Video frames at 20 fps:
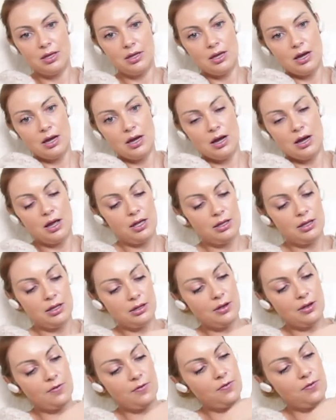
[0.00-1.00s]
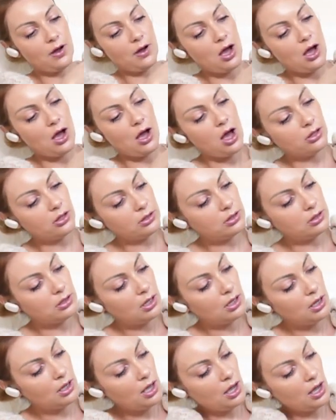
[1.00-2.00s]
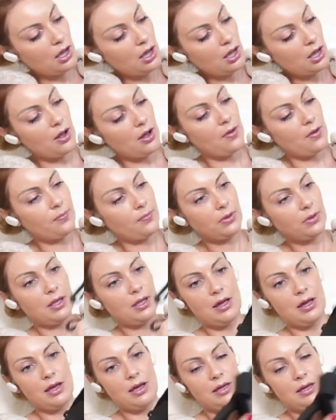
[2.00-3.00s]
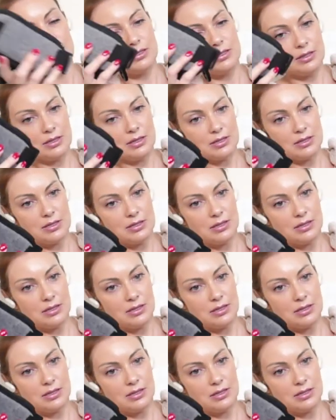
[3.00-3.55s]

here in the front. Um, here is